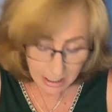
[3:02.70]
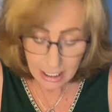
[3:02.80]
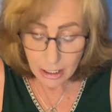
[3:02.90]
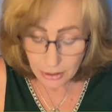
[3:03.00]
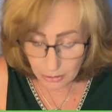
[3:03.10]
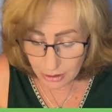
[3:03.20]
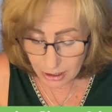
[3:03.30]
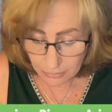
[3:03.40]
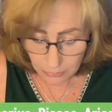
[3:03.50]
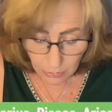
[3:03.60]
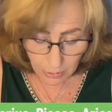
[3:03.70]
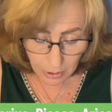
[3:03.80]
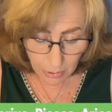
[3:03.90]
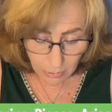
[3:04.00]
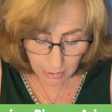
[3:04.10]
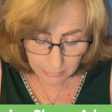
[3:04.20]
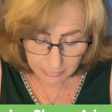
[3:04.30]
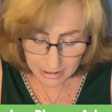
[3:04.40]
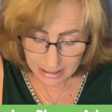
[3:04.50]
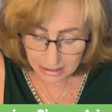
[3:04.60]
searching for or
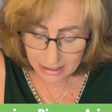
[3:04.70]
settling